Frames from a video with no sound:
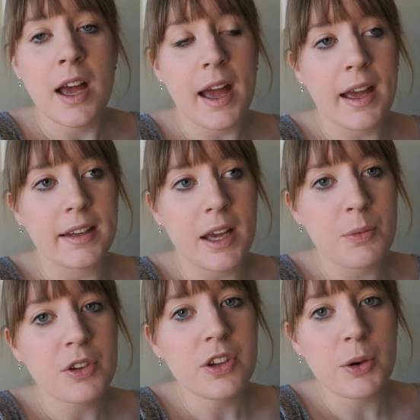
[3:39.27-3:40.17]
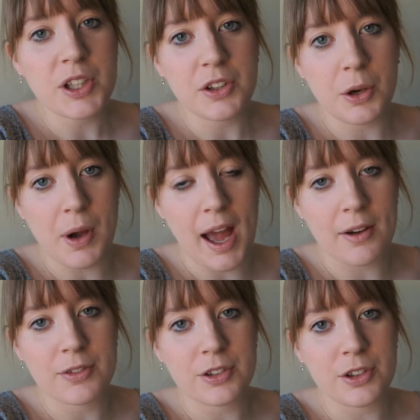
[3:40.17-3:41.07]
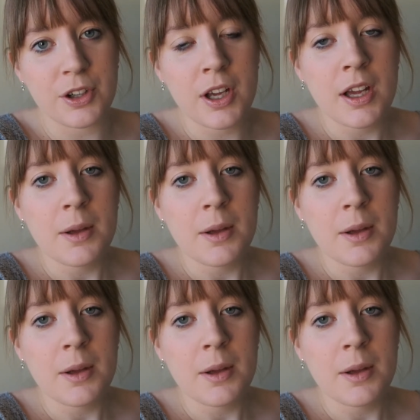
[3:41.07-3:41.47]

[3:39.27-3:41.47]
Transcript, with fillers: And I was going to go after